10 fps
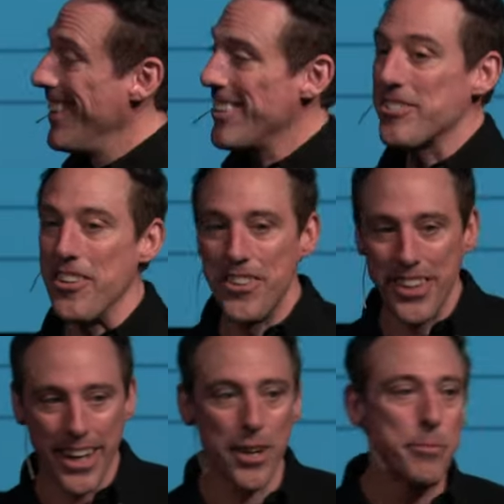Right? They'll start
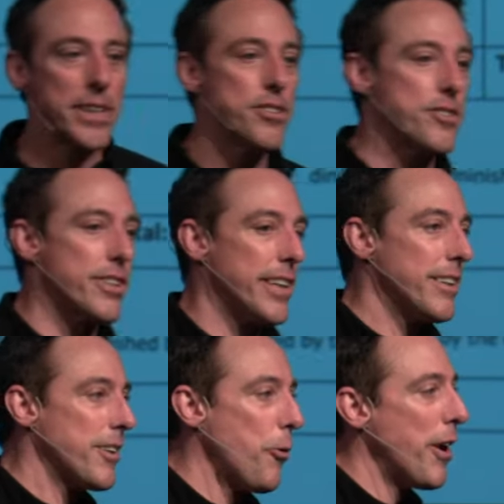their ministry,
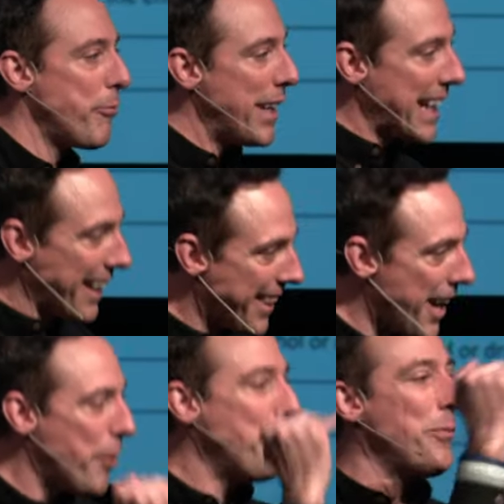a way of making
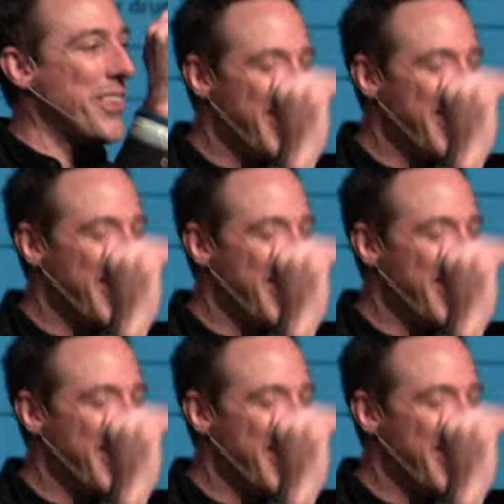them